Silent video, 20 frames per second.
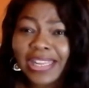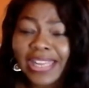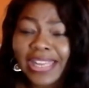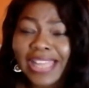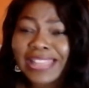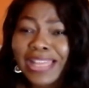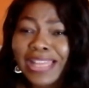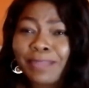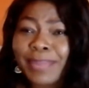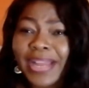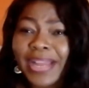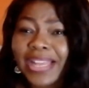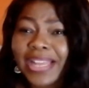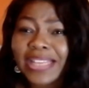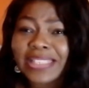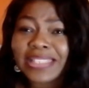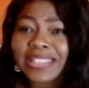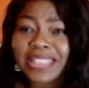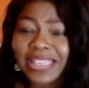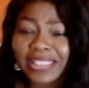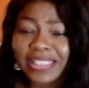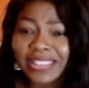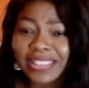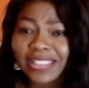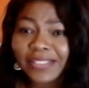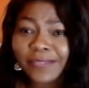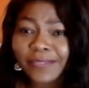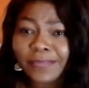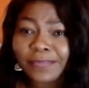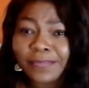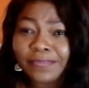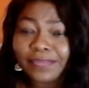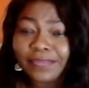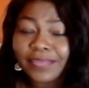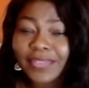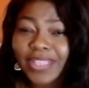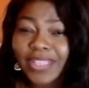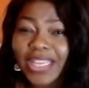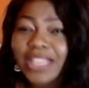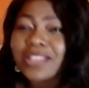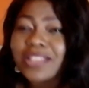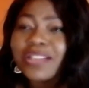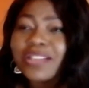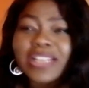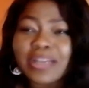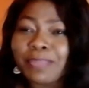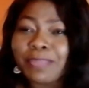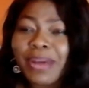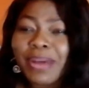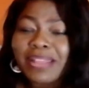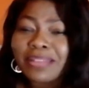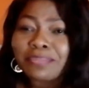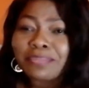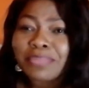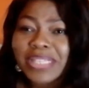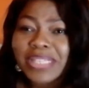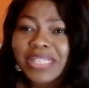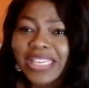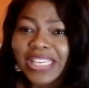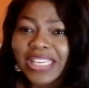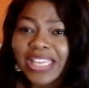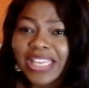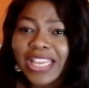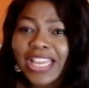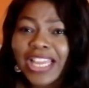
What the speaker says: Like that banker said, it's not about the money,